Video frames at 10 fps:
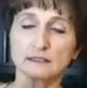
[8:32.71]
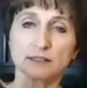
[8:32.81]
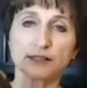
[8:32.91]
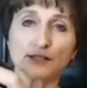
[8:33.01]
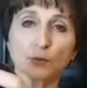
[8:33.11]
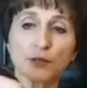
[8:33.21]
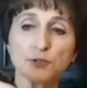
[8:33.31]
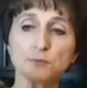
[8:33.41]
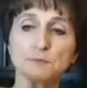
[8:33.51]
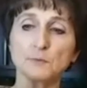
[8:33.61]
All right, so
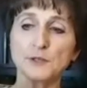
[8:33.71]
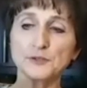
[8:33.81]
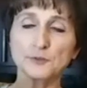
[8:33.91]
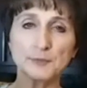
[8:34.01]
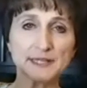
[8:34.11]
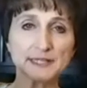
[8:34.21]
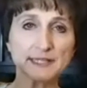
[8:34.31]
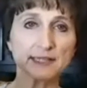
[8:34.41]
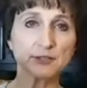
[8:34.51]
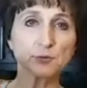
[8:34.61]
when you're
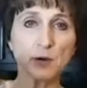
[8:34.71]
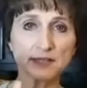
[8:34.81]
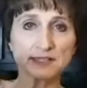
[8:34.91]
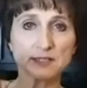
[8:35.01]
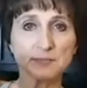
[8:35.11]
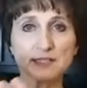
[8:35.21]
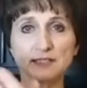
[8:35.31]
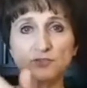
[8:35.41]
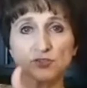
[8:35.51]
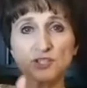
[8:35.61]
picking it, you want it to
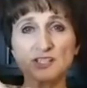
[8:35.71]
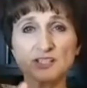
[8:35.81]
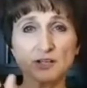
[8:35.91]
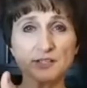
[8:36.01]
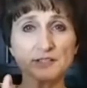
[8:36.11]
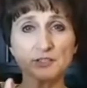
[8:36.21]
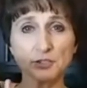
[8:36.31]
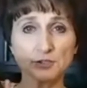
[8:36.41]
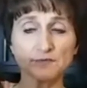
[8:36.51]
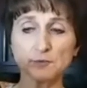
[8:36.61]
be just starting to
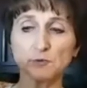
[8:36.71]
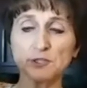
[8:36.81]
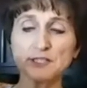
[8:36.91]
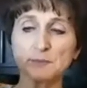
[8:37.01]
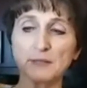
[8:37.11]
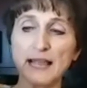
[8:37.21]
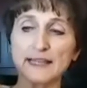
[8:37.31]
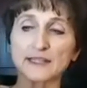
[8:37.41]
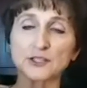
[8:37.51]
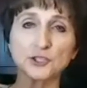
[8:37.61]
turn from green to
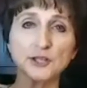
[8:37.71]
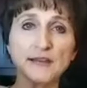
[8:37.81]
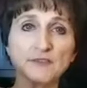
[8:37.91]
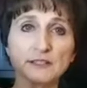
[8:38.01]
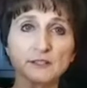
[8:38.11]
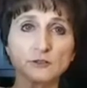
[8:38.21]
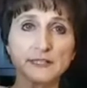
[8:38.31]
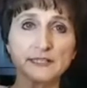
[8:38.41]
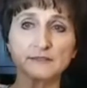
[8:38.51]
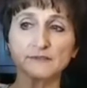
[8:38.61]
black, and it should have a little
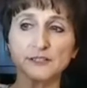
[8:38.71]
give.